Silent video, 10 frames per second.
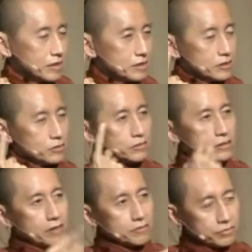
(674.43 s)
Now, she
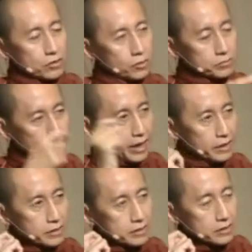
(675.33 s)
shouldn't have combed her
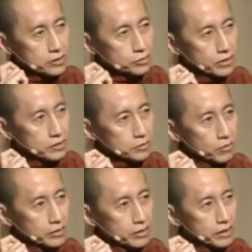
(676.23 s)
hair this way this
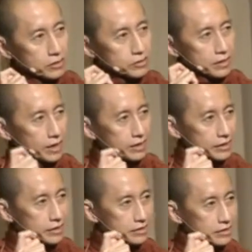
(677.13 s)
morning, it looks
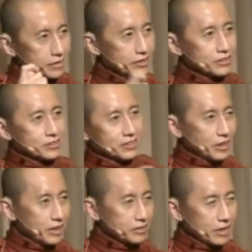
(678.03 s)
ugly. You shouldn't
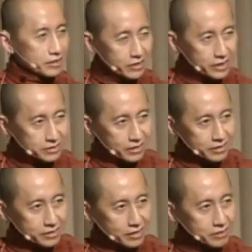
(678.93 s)
wear that dress,
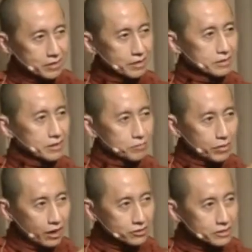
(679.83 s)
and that
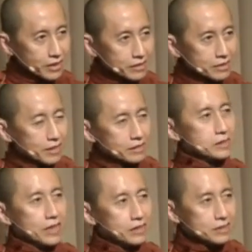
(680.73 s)
blouse and that
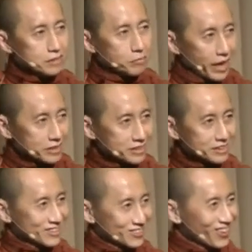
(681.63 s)
skirt doesn't match,
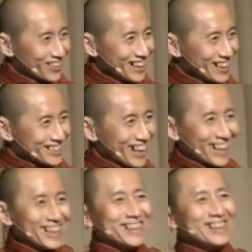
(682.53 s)
it's the wrong
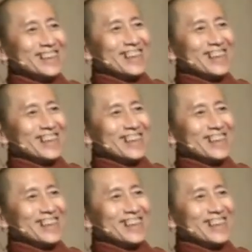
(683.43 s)
color.